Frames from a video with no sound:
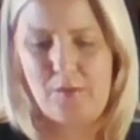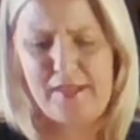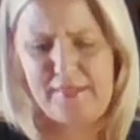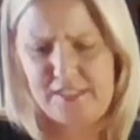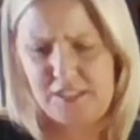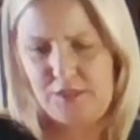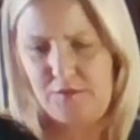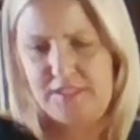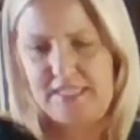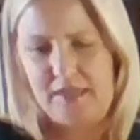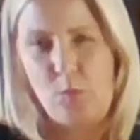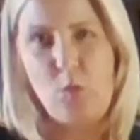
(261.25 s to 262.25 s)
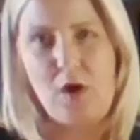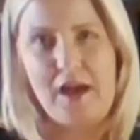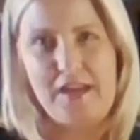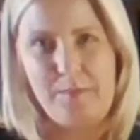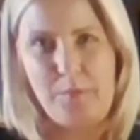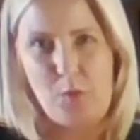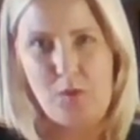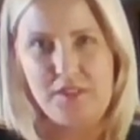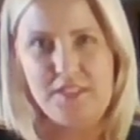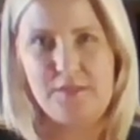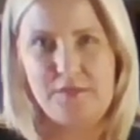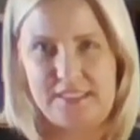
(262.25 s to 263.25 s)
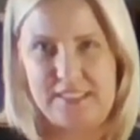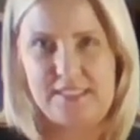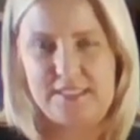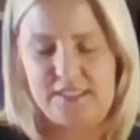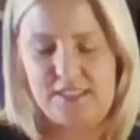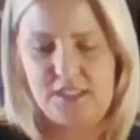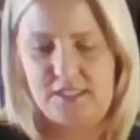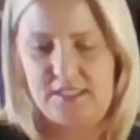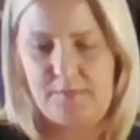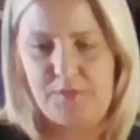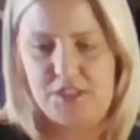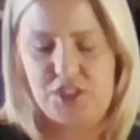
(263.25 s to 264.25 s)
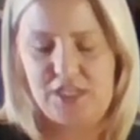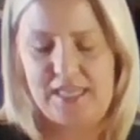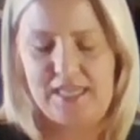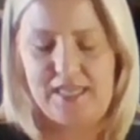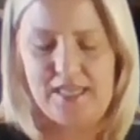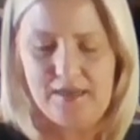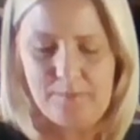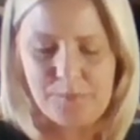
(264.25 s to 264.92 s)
I like to use like a wide bowl so it's easy to dip the chicken in.